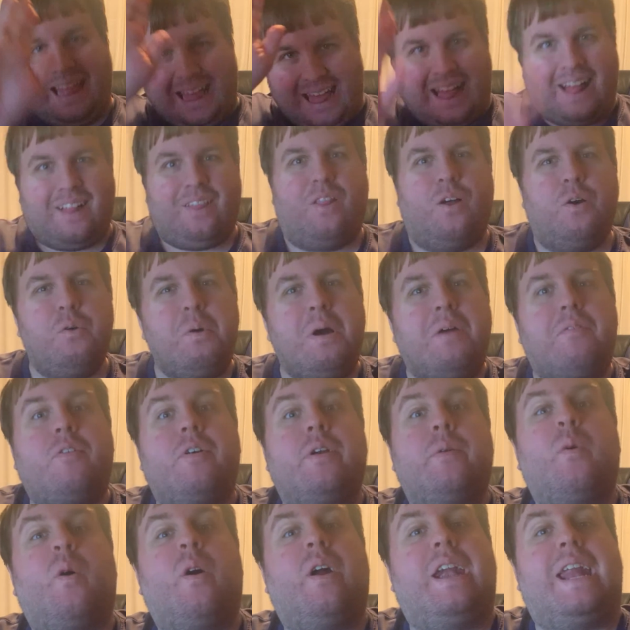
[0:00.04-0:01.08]
Hello
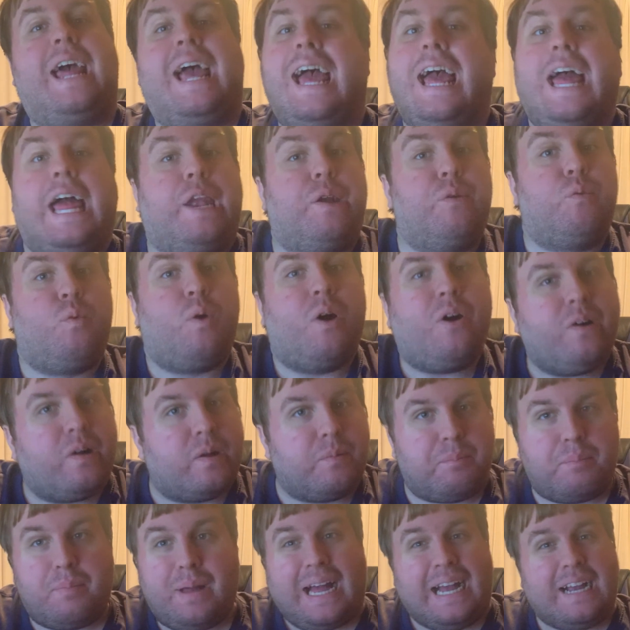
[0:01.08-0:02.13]
everyone and
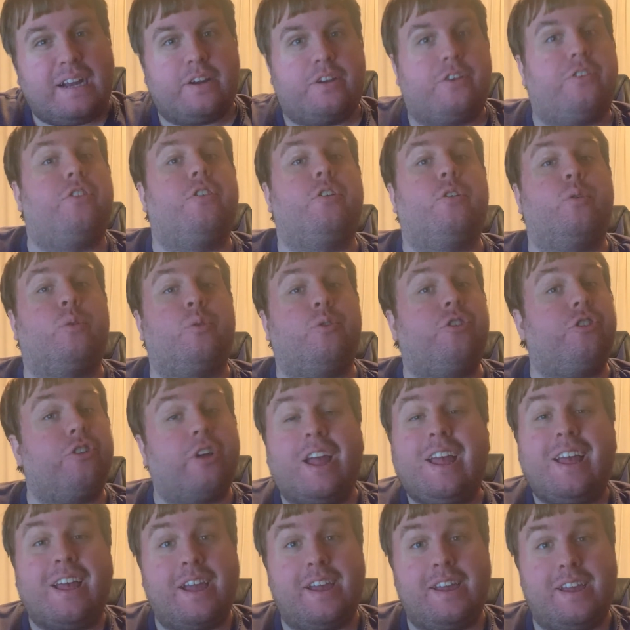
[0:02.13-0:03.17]
welcome back to
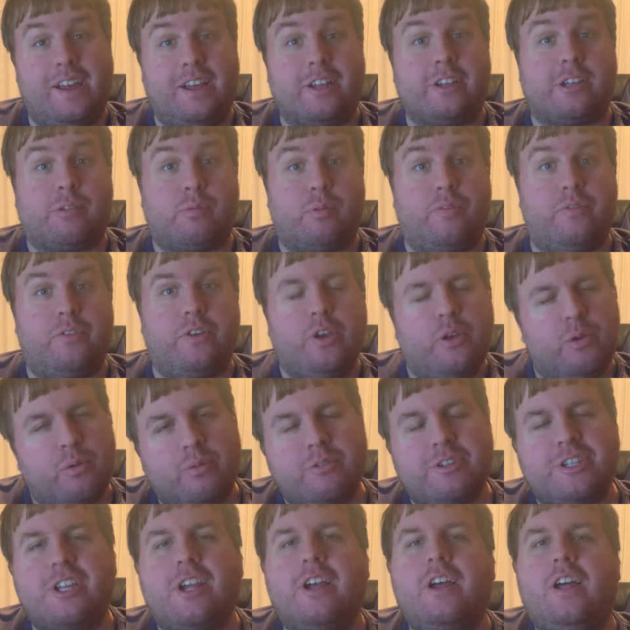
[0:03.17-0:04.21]
JAS
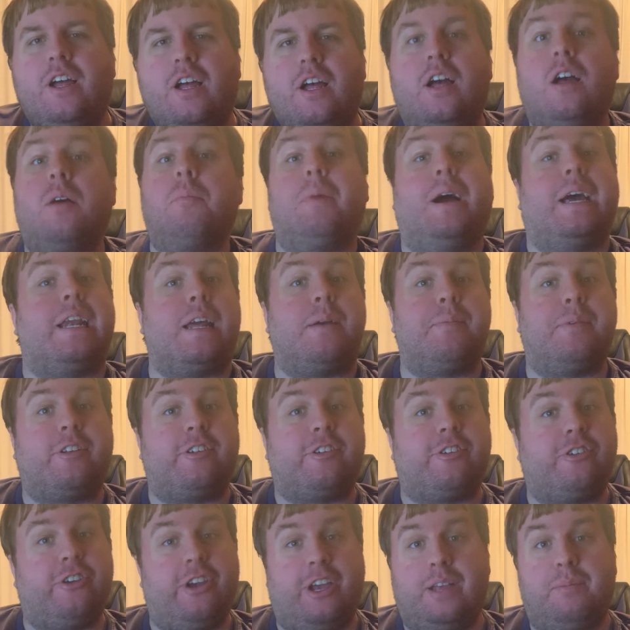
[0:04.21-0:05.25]
Reviews. My name
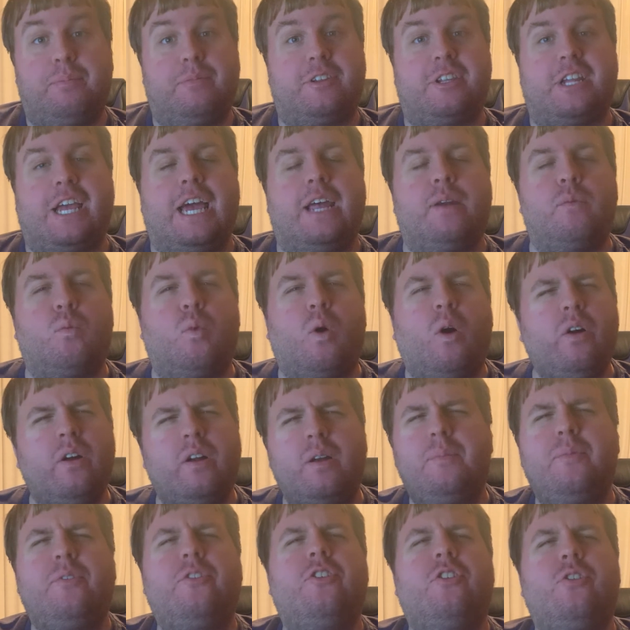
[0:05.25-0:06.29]
is James and
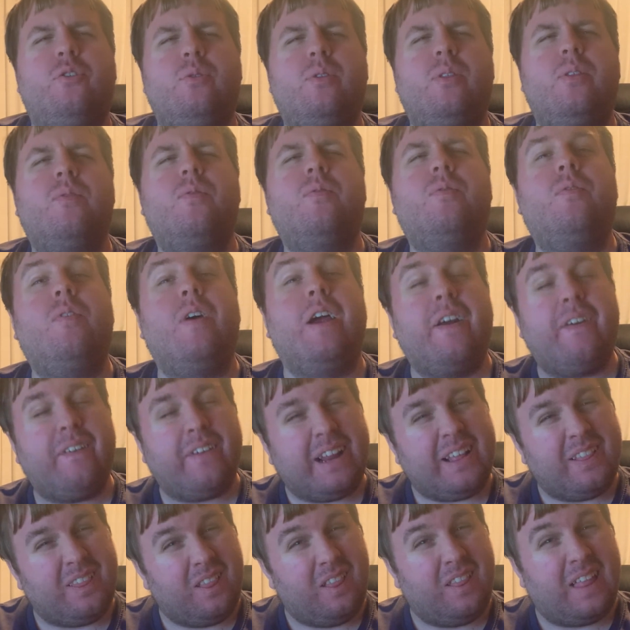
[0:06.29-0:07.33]
welcome to the
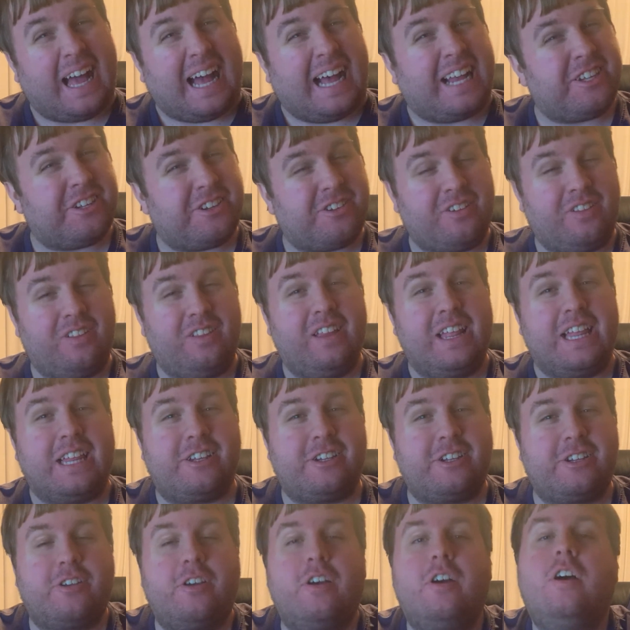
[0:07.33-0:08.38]
very last
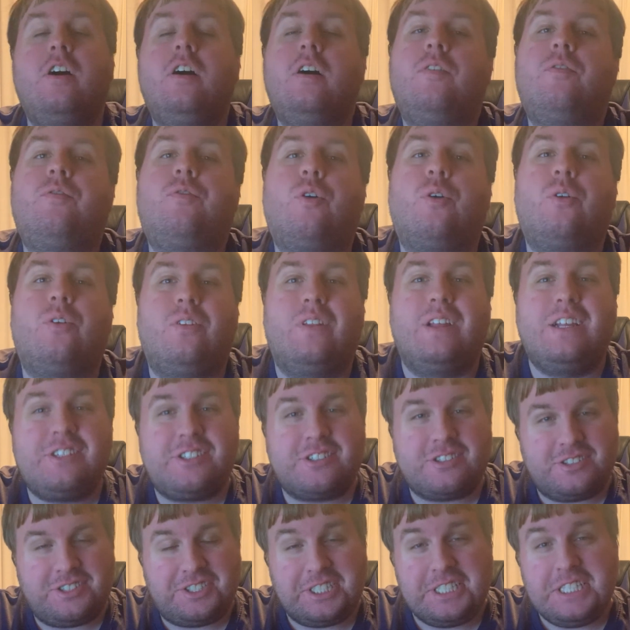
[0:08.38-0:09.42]
list for
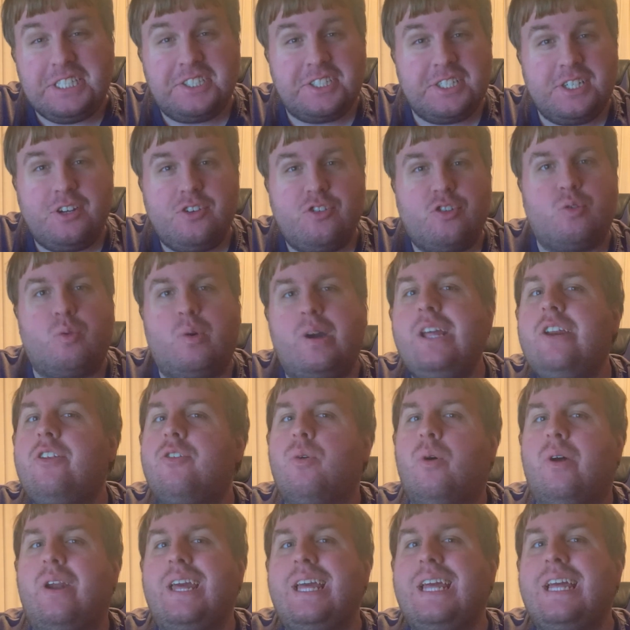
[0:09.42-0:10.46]
List Season
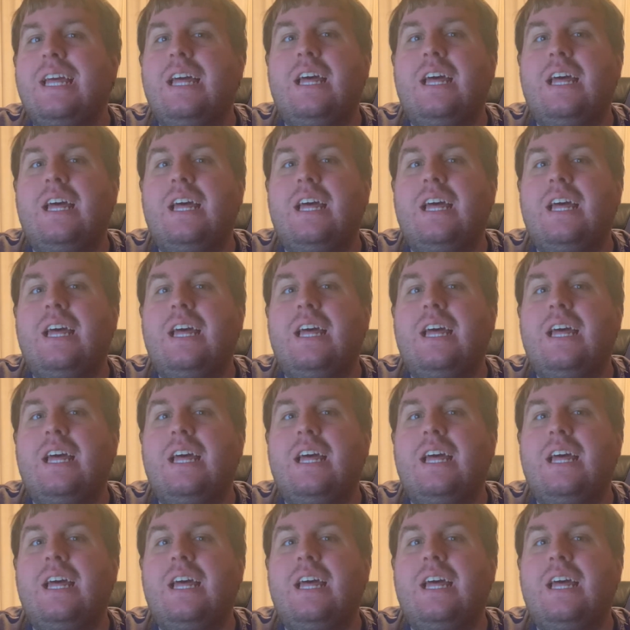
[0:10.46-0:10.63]
2020.